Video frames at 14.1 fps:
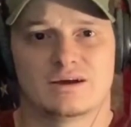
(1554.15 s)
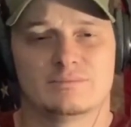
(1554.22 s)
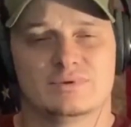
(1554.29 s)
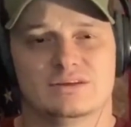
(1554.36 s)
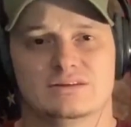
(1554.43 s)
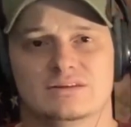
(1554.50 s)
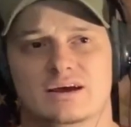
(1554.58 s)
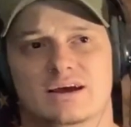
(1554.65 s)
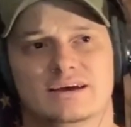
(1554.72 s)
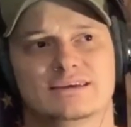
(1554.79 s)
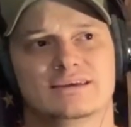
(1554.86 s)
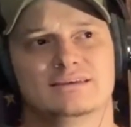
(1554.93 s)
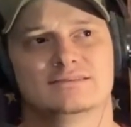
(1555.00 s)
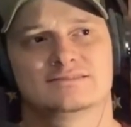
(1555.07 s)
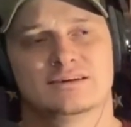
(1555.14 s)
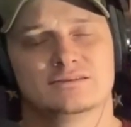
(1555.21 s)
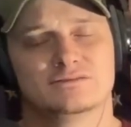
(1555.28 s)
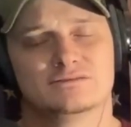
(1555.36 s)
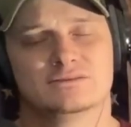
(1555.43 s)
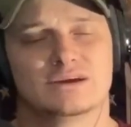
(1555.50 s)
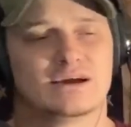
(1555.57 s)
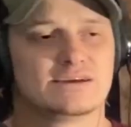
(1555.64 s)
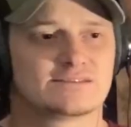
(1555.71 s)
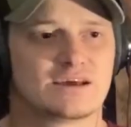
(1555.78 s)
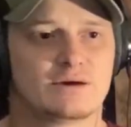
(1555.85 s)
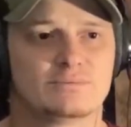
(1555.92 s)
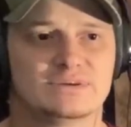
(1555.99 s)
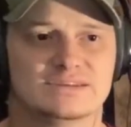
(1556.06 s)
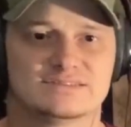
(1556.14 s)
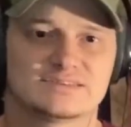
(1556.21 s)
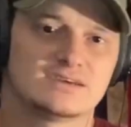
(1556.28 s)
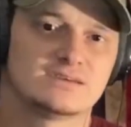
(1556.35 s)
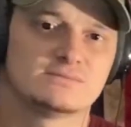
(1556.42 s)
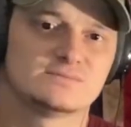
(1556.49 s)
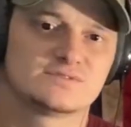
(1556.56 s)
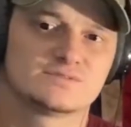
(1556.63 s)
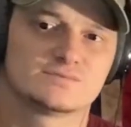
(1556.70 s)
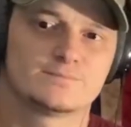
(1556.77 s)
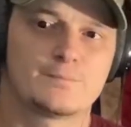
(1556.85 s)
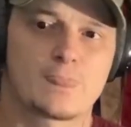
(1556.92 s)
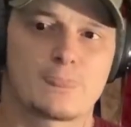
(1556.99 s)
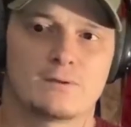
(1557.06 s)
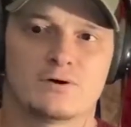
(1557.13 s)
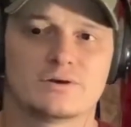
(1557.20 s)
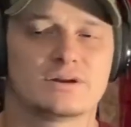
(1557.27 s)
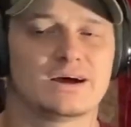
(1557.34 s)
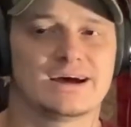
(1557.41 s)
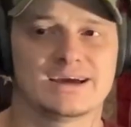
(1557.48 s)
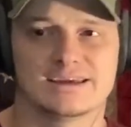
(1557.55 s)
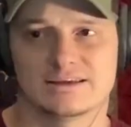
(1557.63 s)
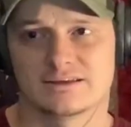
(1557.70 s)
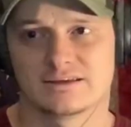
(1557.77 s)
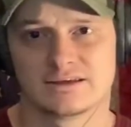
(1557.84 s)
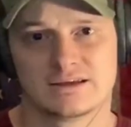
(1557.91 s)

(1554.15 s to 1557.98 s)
I mean, I can't tell you guys how many times on a hike